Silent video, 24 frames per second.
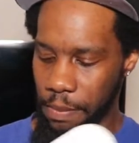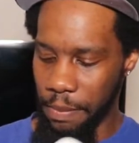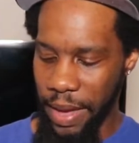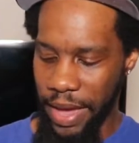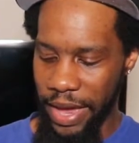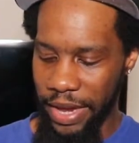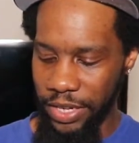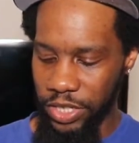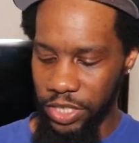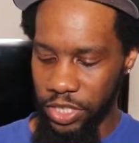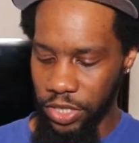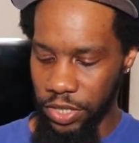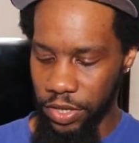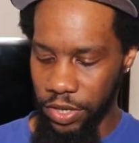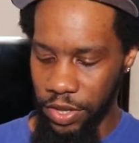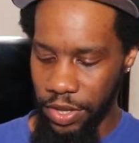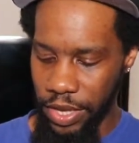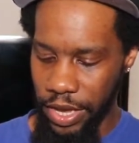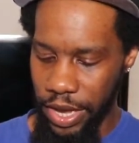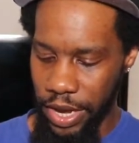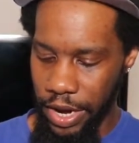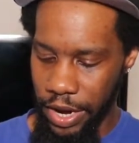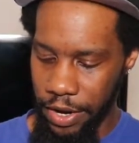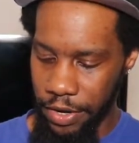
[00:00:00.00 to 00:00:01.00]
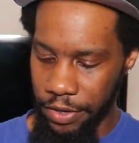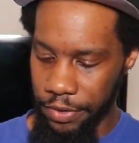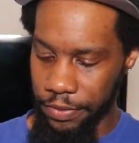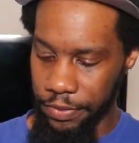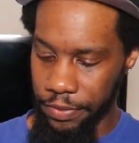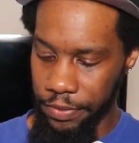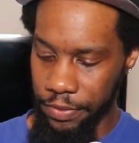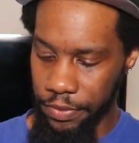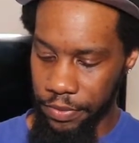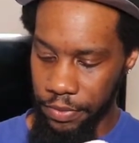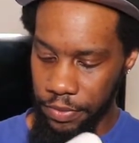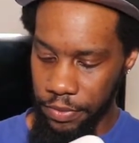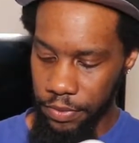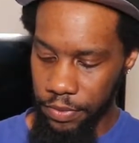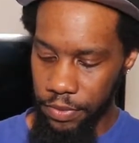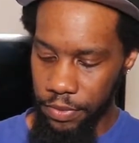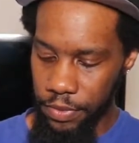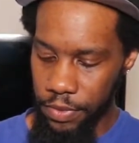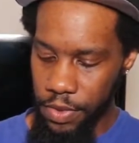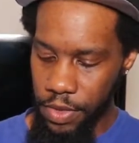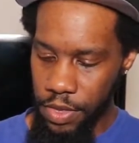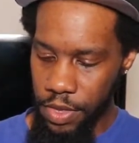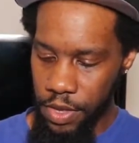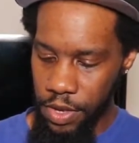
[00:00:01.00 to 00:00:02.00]
major there.
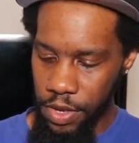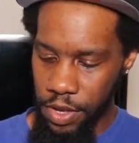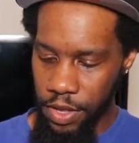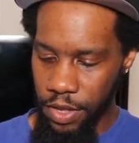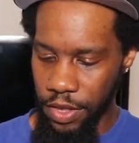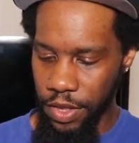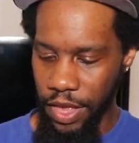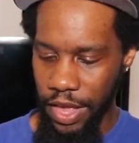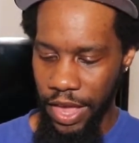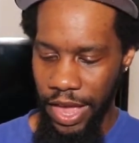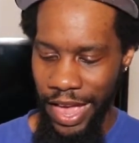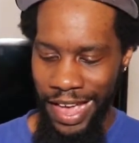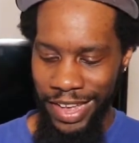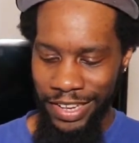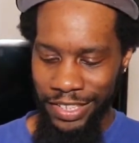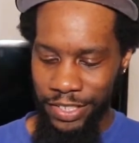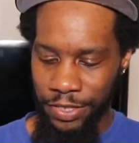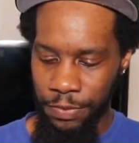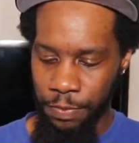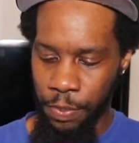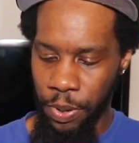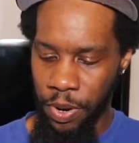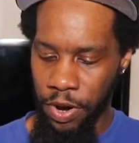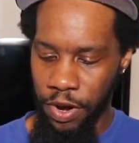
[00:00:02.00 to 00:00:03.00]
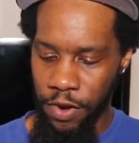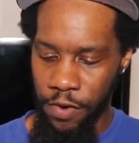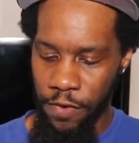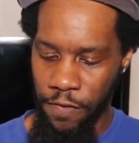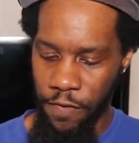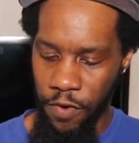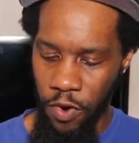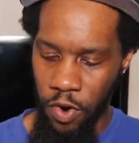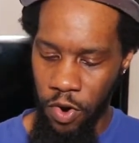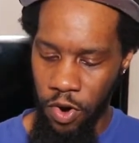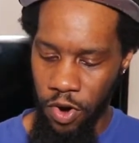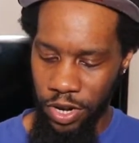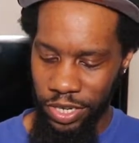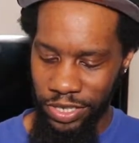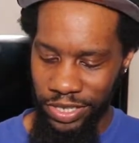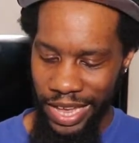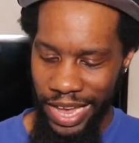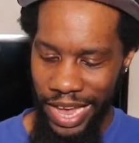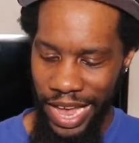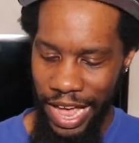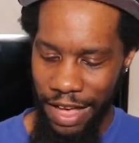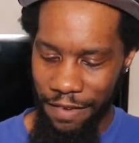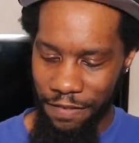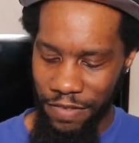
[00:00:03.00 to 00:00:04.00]
As per fours,
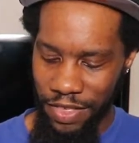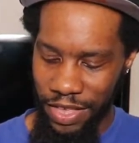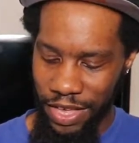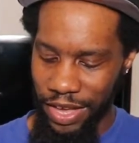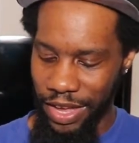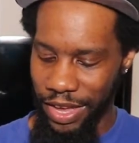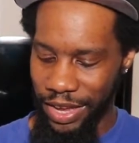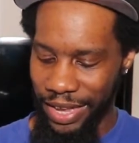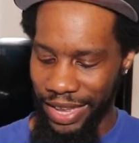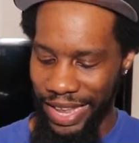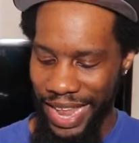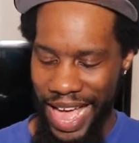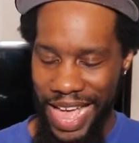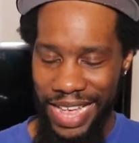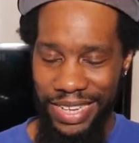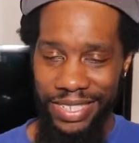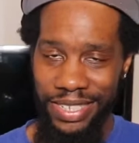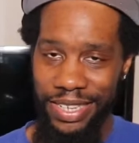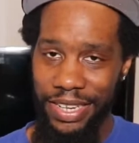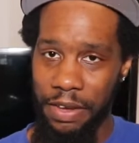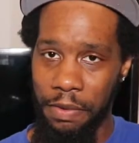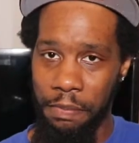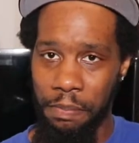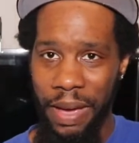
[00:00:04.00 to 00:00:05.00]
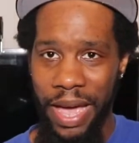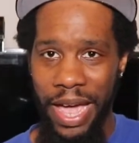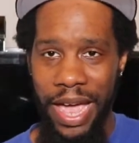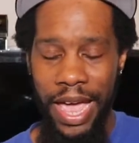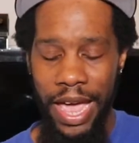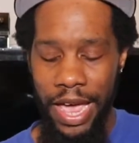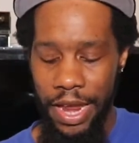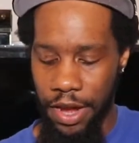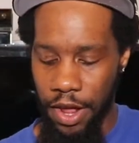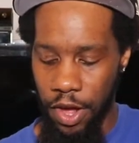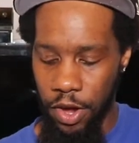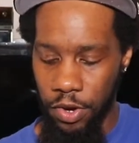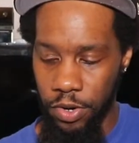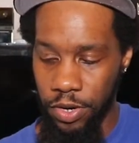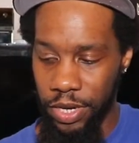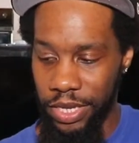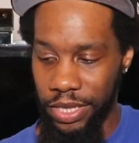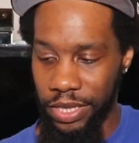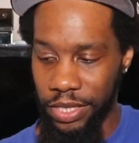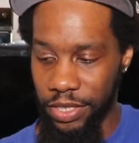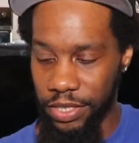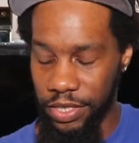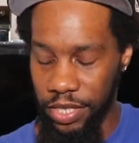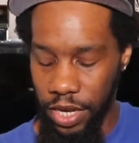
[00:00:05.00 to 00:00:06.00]
they have the elastic band
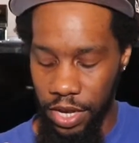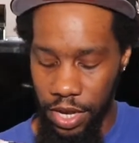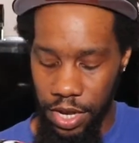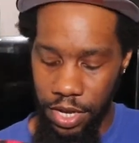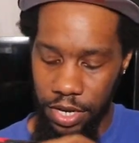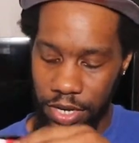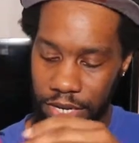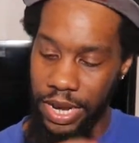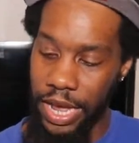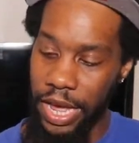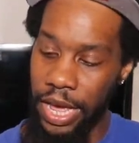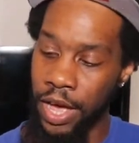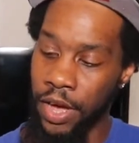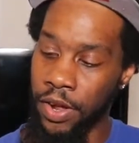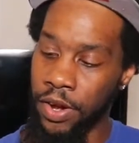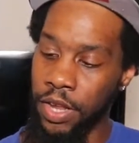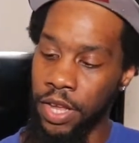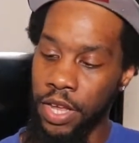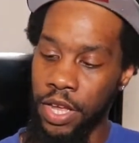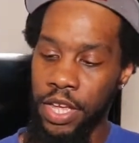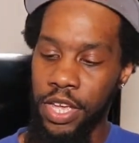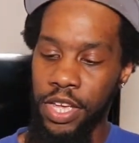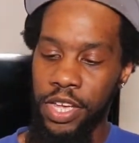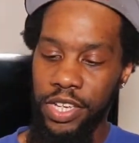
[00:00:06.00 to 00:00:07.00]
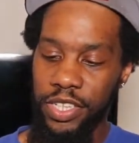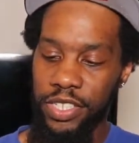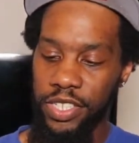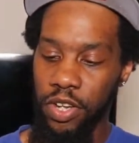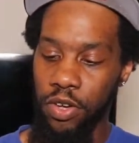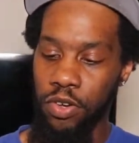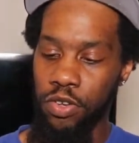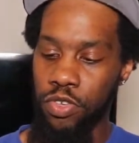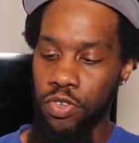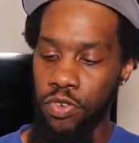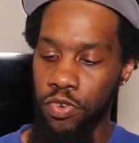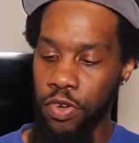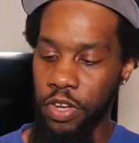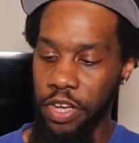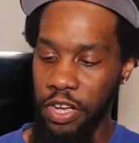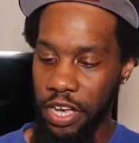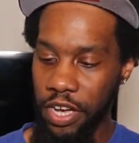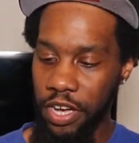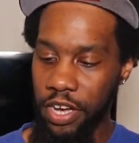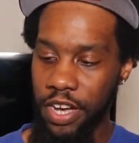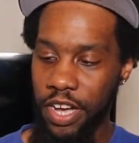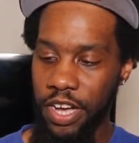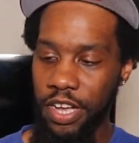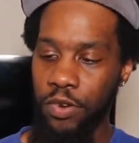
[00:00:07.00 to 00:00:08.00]
holding the tongue down, so you
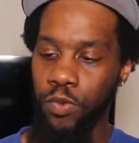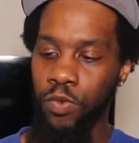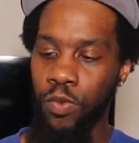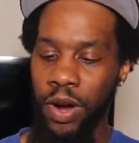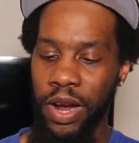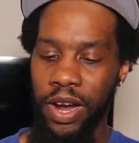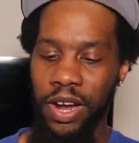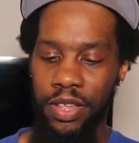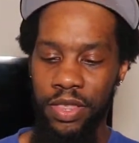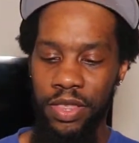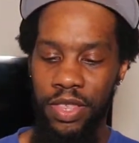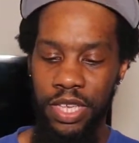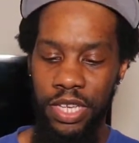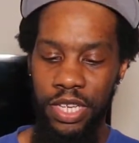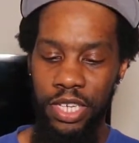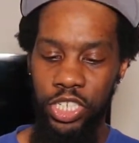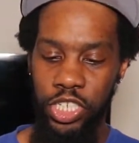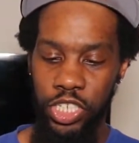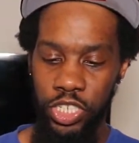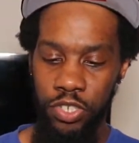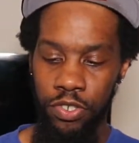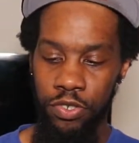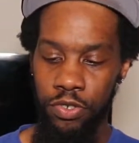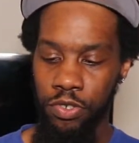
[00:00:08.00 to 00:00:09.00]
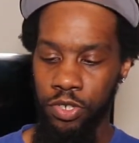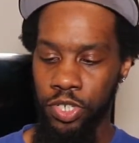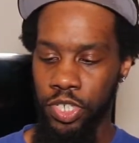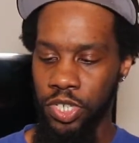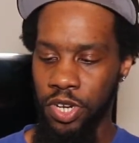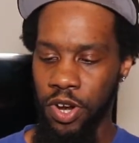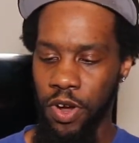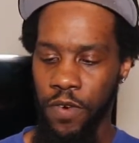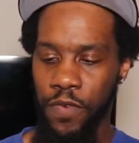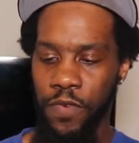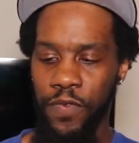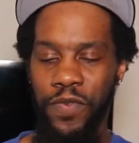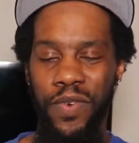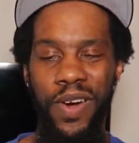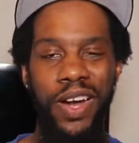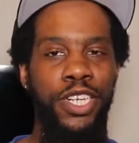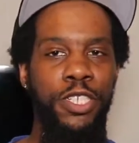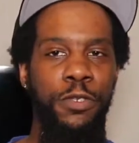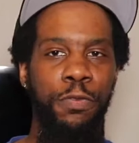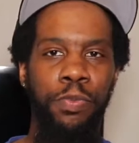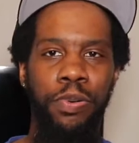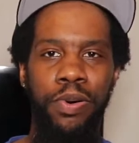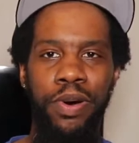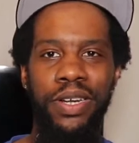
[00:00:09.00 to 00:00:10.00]
could wear these shoes, you know,
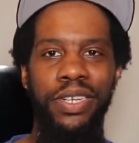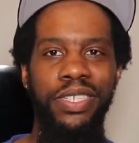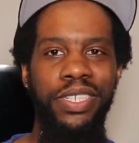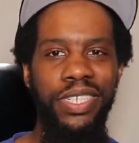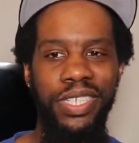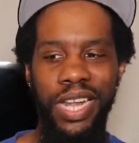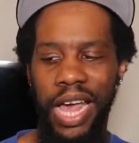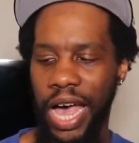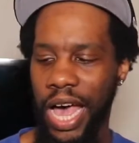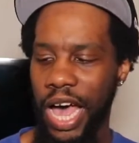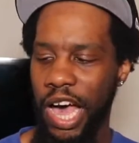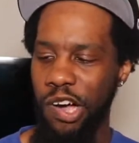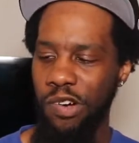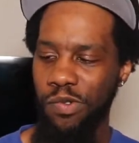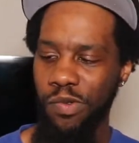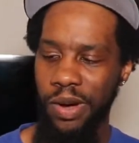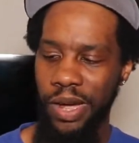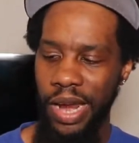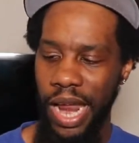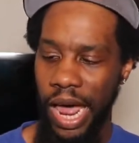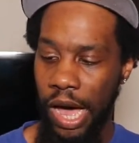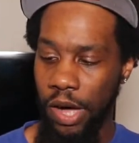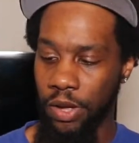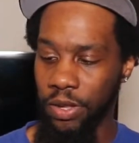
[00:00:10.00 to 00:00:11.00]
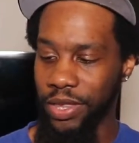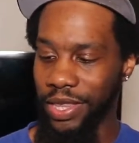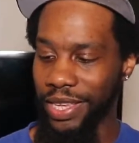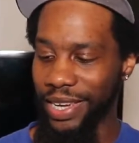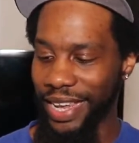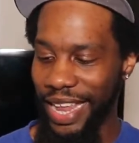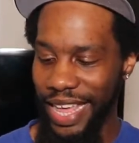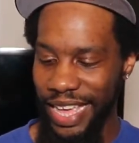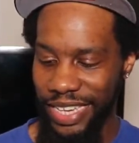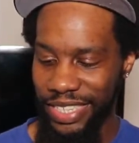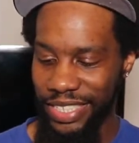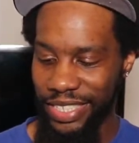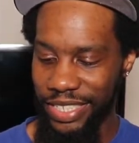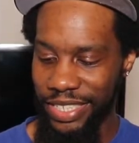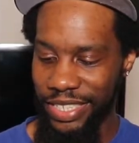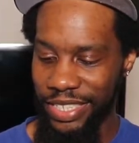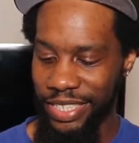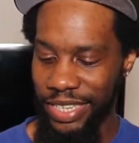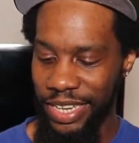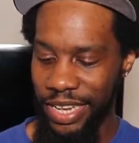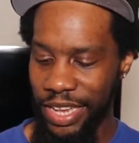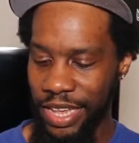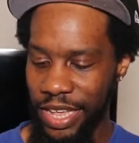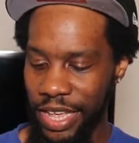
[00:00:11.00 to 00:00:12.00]
fresh print style without the
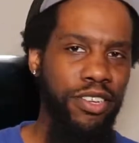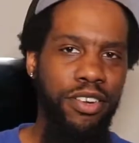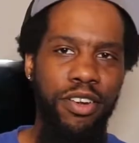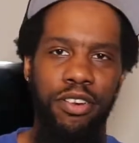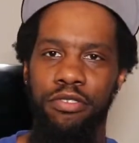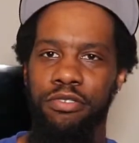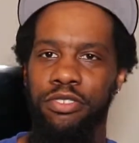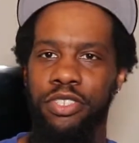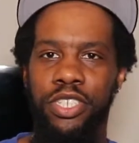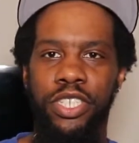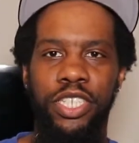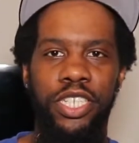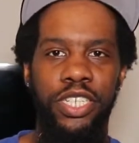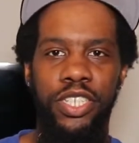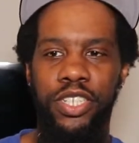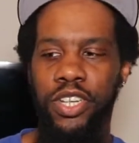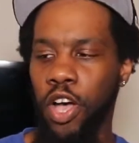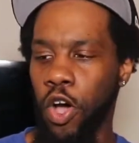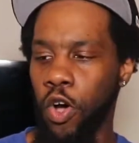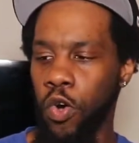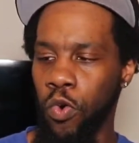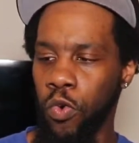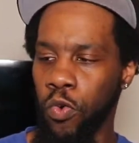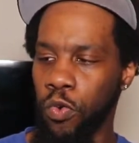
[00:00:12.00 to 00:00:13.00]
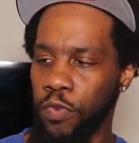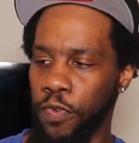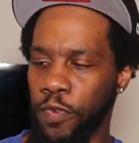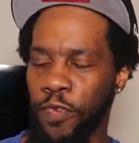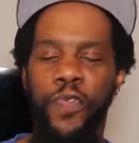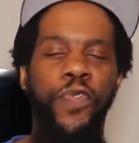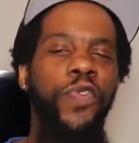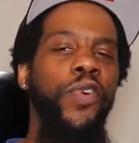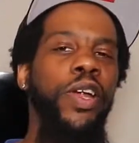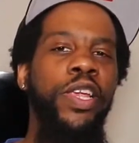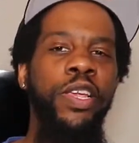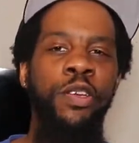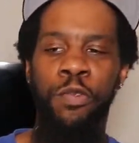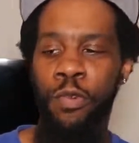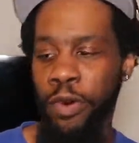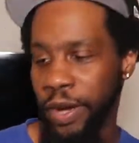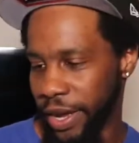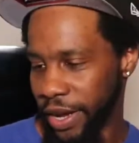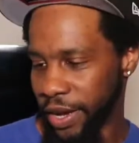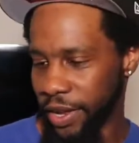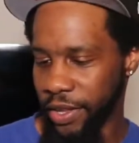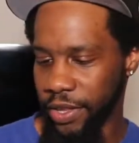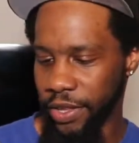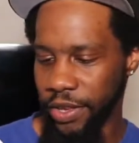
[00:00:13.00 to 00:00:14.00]
laces. You know, just go free
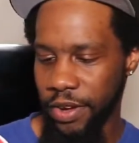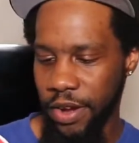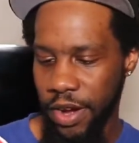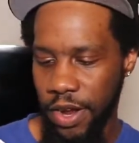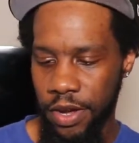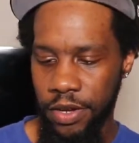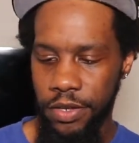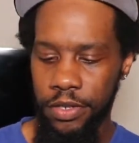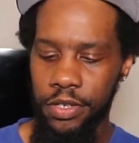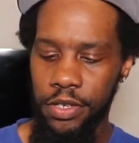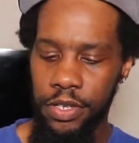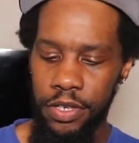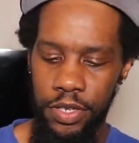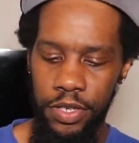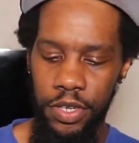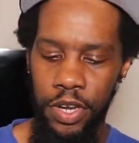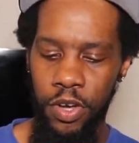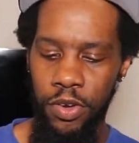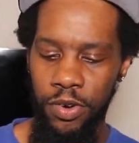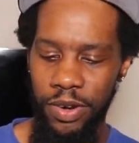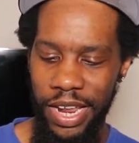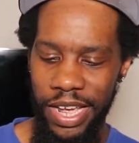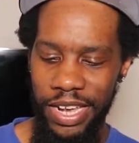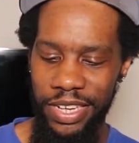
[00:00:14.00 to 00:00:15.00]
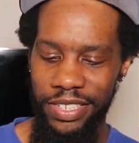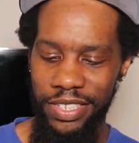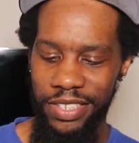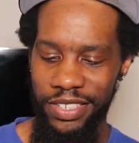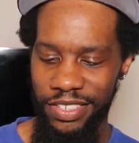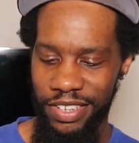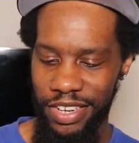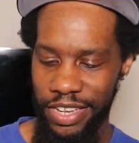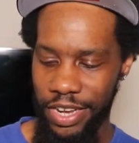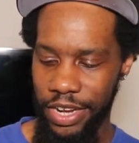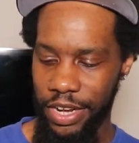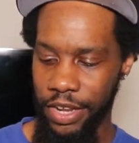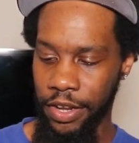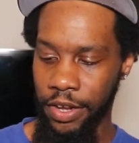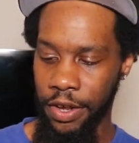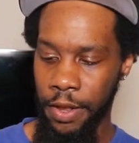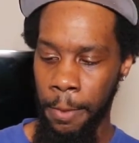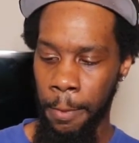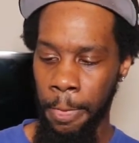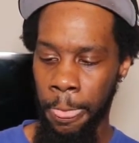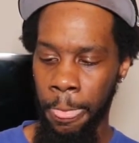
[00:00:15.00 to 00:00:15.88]
with it, you know, no laces needed.